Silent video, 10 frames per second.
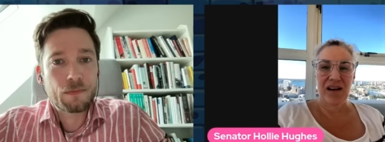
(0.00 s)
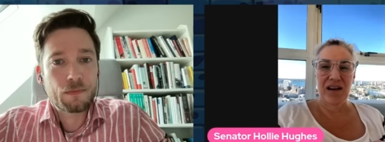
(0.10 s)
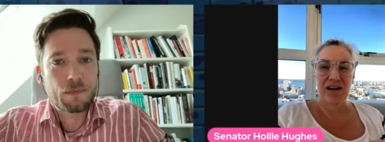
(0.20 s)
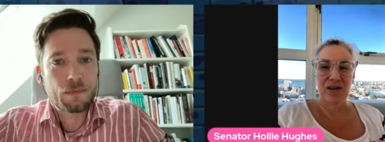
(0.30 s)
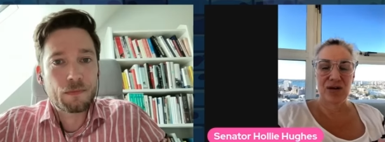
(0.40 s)

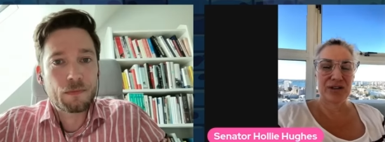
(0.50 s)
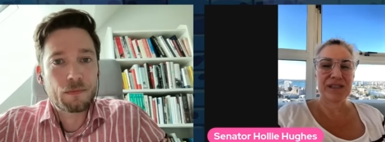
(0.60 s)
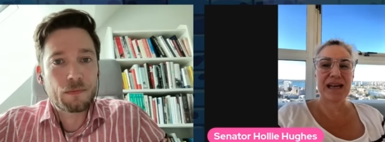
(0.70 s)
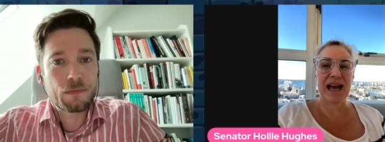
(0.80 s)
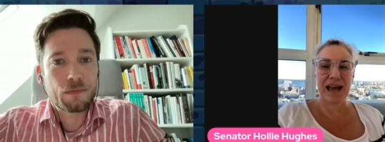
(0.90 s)
Speaker 1: uh,
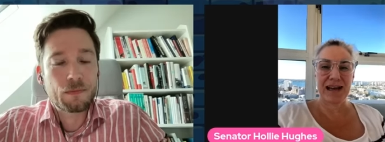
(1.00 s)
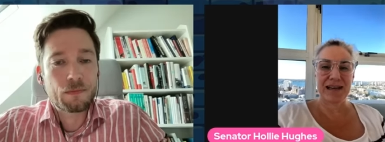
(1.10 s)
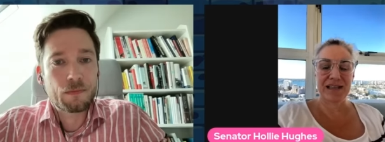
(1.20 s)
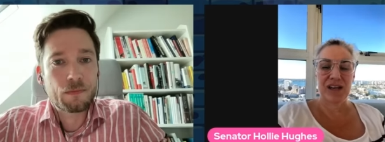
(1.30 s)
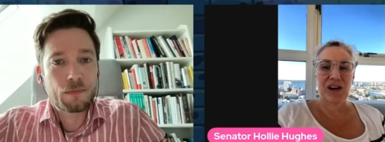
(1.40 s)

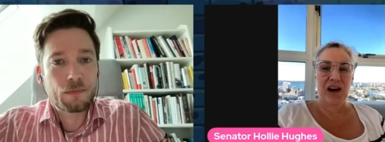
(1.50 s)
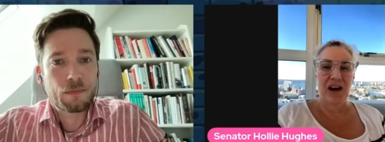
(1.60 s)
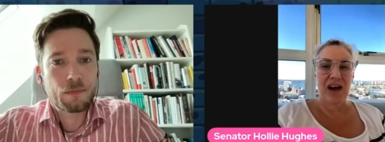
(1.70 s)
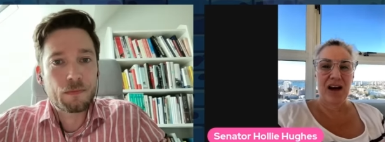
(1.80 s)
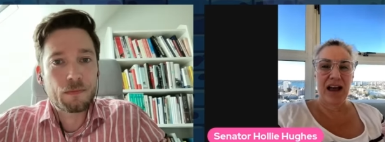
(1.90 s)
crusade
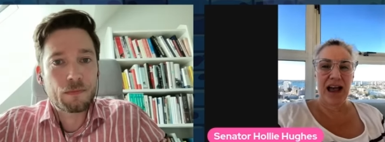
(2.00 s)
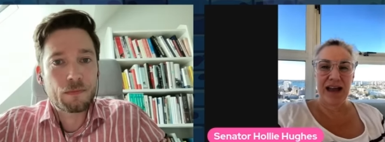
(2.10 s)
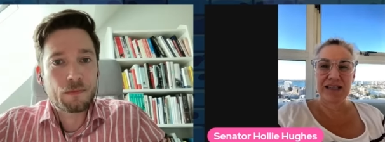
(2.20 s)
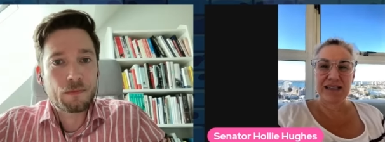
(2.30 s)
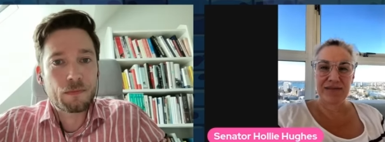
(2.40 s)
uh,
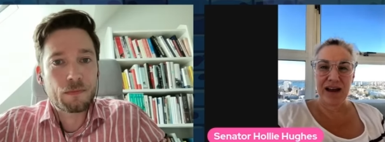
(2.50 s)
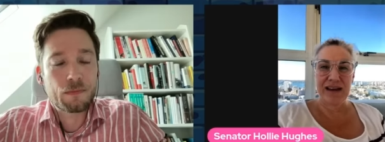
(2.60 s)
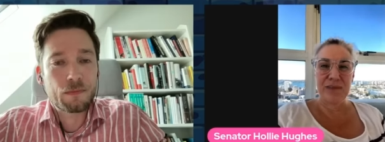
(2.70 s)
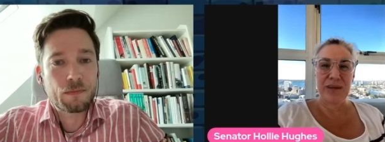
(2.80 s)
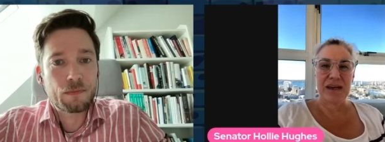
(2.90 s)

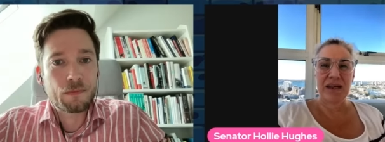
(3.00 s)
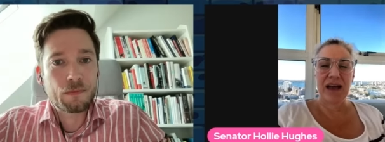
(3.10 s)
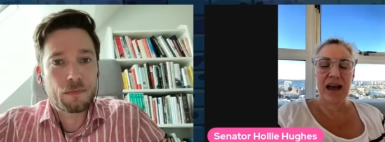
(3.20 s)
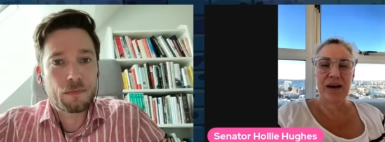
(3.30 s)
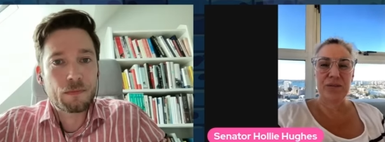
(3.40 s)
anti-vaping
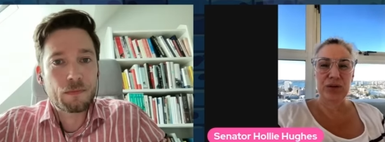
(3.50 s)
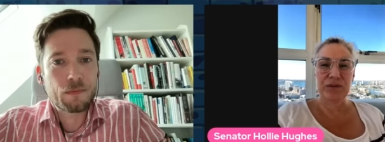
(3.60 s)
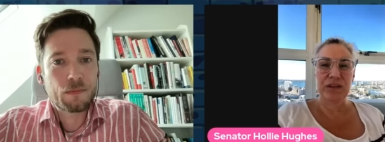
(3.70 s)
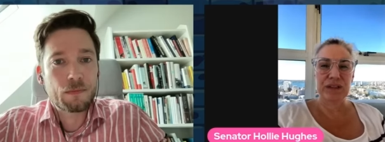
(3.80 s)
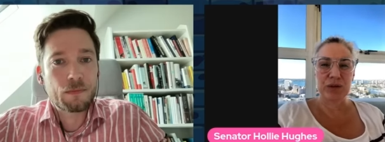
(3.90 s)
and
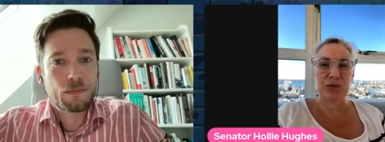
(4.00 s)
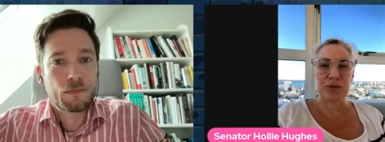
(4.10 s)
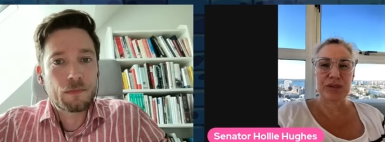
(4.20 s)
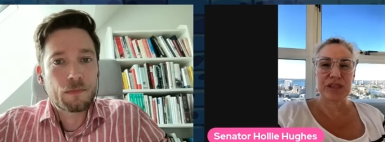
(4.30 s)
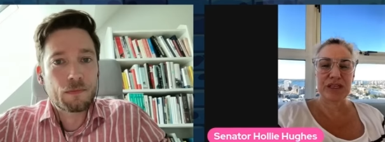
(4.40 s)
moving
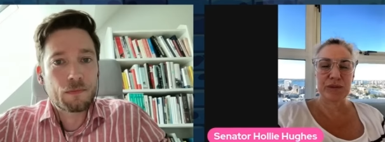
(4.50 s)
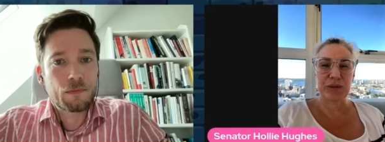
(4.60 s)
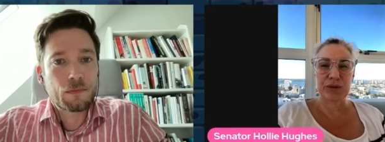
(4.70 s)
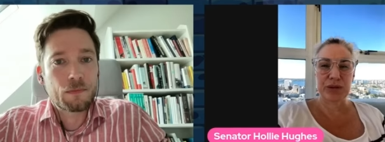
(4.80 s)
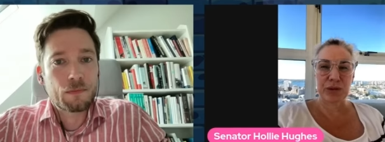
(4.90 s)
towards this
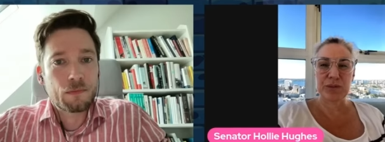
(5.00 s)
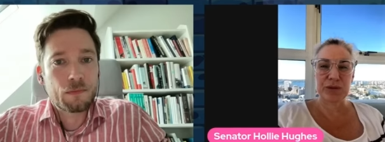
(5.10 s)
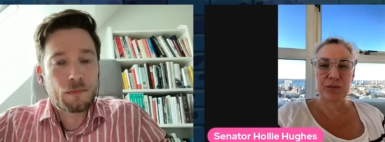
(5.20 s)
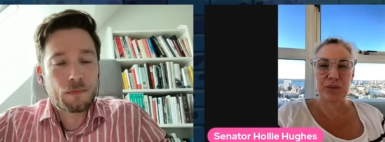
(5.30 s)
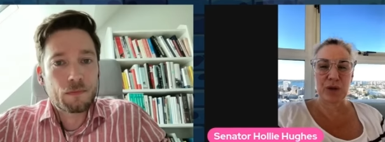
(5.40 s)

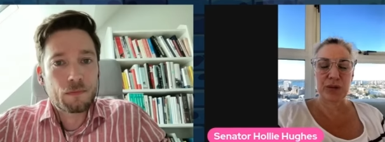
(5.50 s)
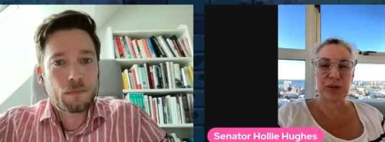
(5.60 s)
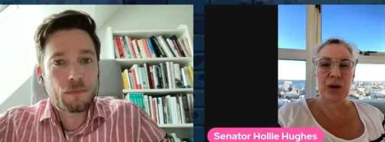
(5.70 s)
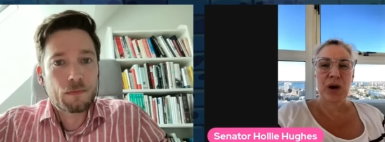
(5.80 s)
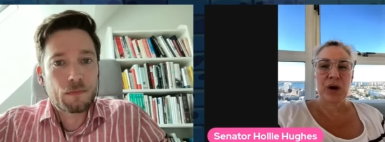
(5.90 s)
prescription
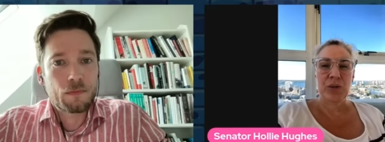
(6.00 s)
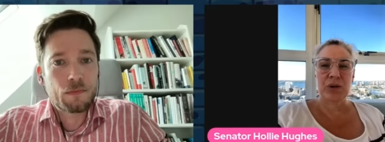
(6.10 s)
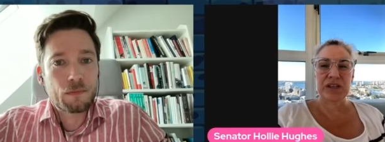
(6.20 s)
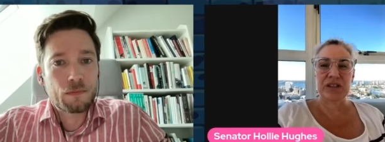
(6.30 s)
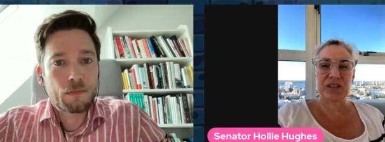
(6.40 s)
model
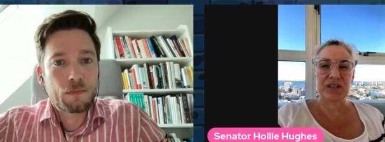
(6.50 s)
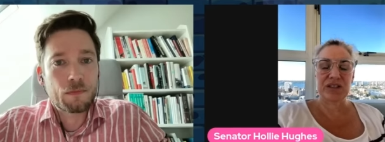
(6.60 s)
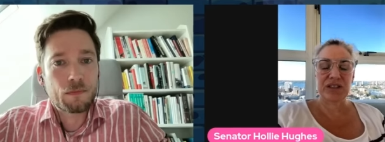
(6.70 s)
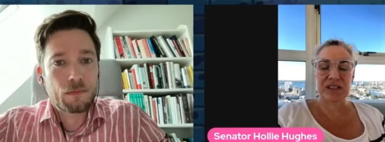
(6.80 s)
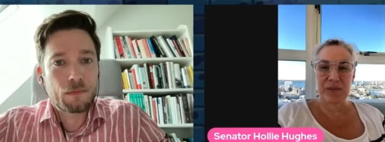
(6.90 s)
which
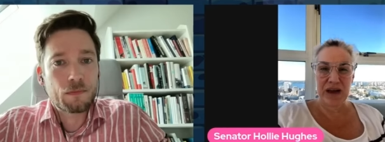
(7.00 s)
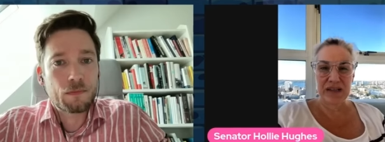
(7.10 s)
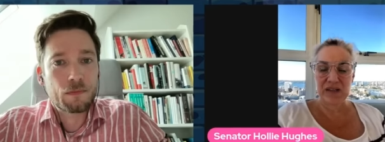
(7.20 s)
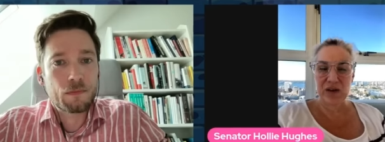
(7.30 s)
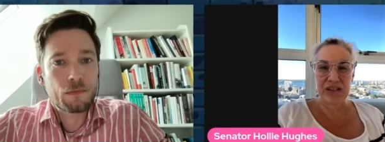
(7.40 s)
just
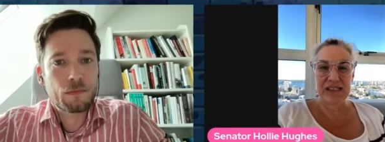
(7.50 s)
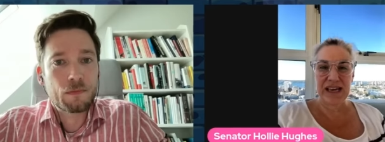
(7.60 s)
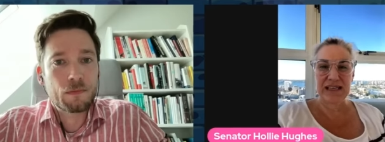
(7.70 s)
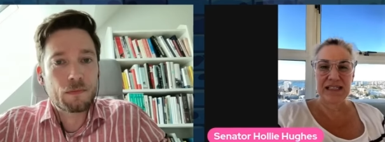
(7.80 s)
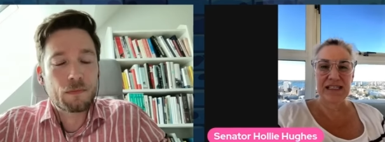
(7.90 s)
makes no
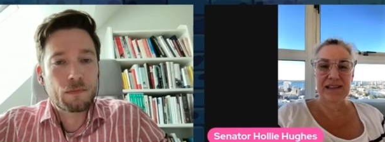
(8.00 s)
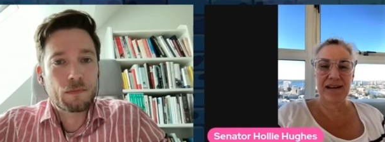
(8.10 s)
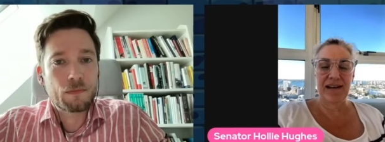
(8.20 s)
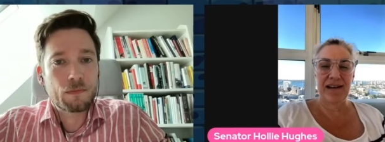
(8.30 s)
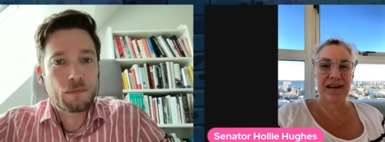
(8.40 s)
sense
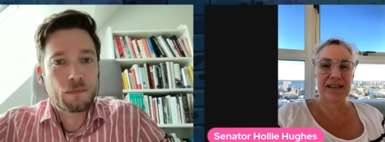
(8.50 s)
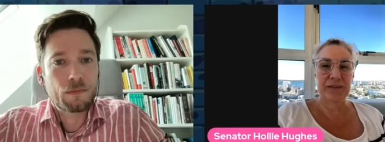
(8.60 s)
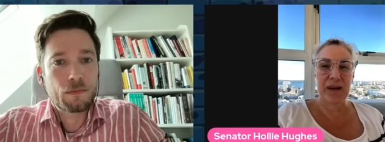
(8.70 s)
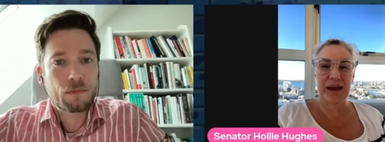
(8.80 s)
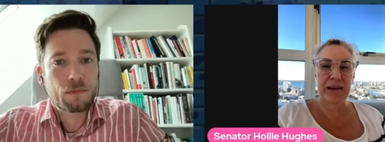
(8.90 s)
uh, it's
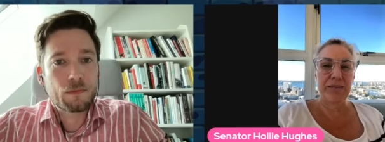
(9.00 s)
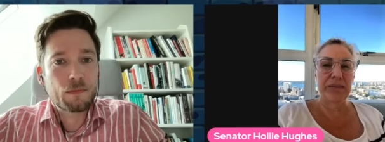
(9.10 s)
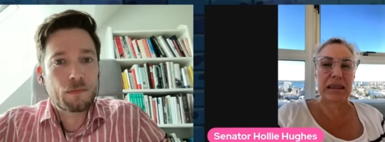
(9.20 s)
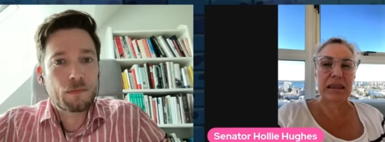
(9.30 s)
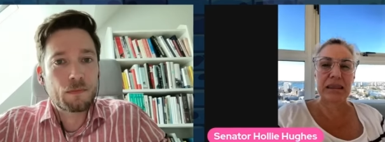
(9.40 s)
been
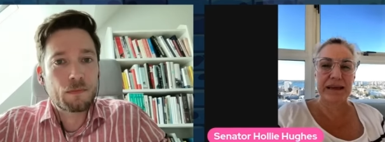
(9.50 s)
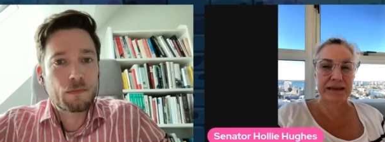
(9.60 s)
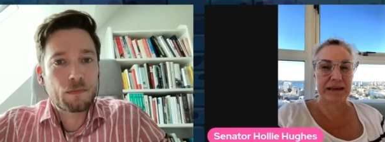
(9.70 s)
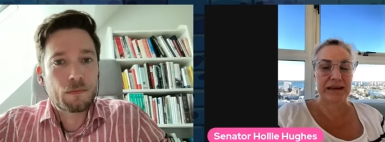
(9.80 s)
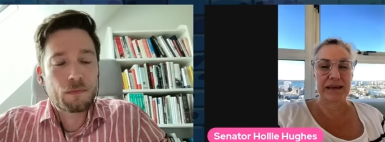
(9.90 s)

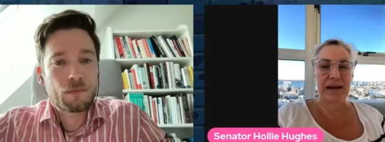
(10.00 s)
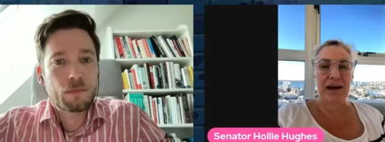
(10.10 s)
completely